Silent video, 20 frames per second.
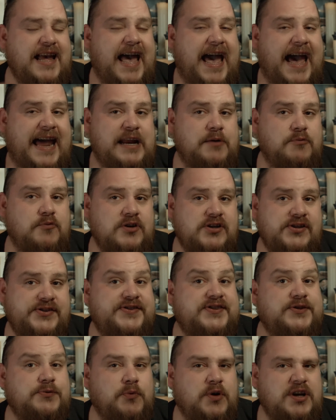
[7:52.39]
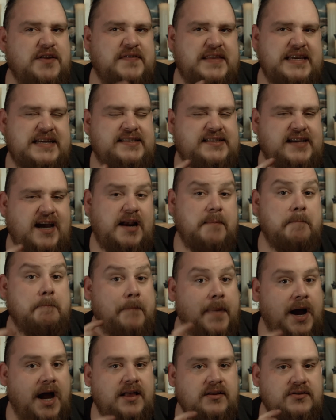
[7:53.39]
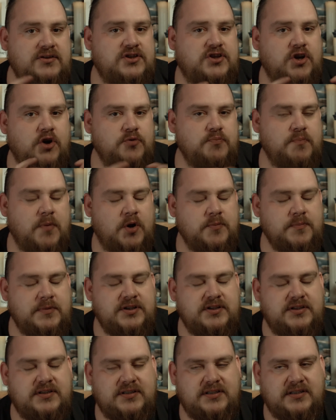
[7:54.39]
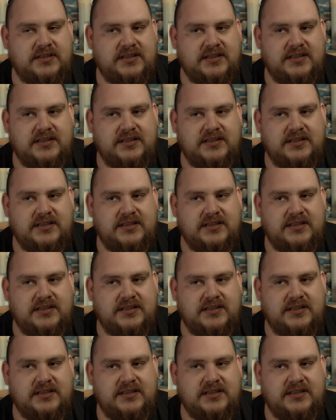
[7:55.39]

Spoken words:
And it was one of these kind of milestone moments.